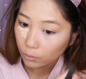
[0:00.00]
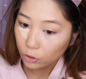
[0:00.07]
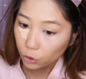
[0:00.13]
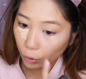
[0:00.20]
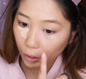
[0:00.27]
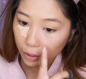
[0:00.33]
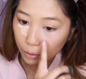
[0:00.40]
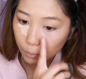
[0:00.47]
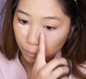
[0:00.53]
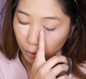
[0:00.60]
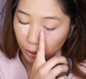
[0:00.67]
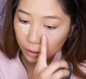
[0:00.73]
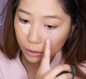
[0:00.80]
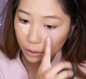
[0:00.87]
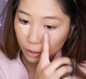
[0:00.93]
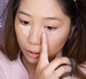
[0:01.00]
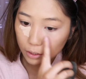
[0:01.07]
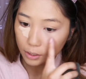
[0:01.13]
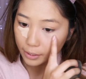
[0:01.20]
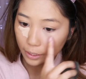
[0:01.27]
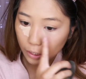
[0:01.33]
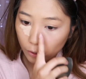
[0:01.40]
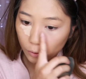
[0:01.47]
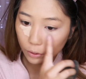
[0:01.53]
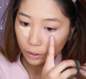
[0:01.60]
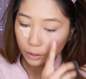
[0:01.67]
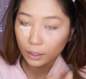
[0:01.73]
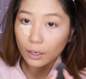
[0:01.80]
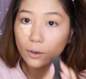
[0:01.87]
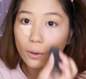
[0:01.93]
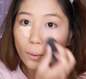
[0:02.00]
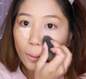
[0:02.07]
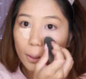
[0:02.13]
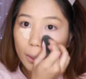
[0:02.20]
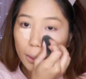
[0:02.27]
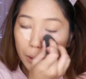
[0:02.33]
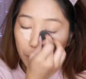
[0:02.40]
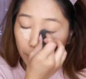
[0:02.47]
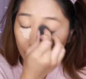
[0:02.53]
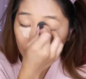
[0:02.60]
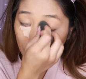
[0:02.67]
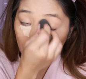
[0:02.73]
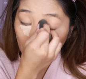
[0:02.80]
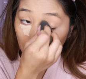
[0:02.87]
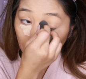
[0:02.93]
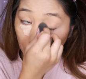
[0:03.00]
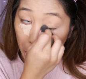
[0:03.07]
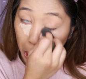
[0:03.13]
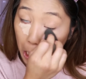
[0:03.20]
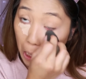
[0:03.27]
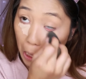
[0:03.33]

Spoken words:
Trying to blend this area out a little bit more.